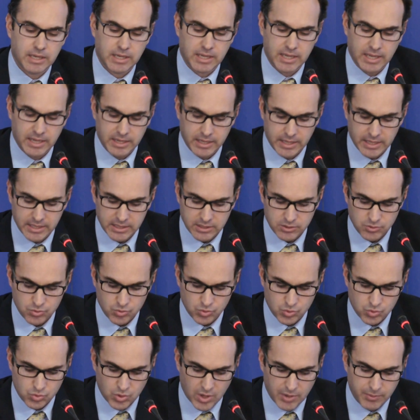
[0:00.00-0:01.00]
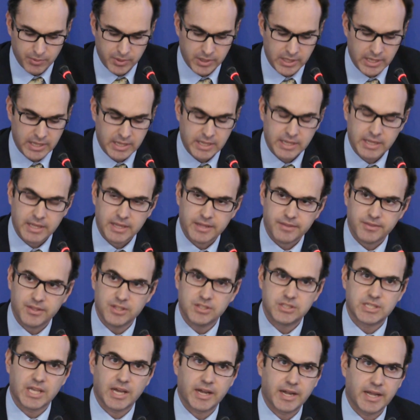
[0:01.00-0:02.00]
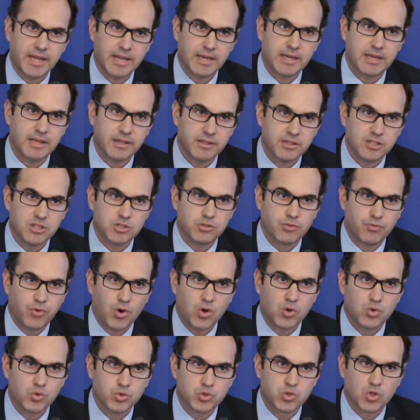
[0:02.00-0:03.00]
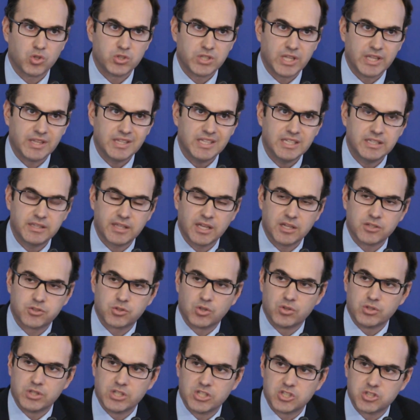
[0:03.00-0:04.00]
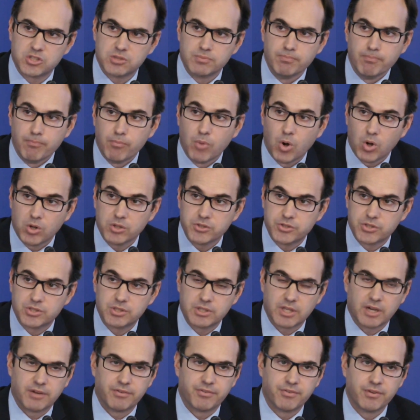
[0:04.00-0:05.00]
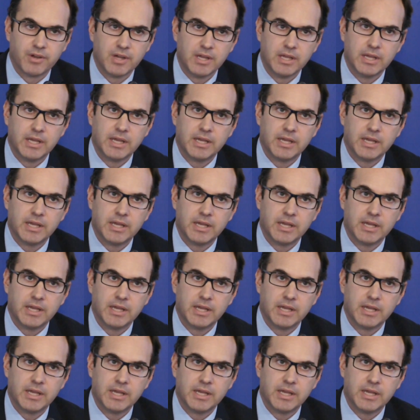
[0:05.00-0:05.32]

can get into trouble. This, again, this focus on the details, on the small stuff,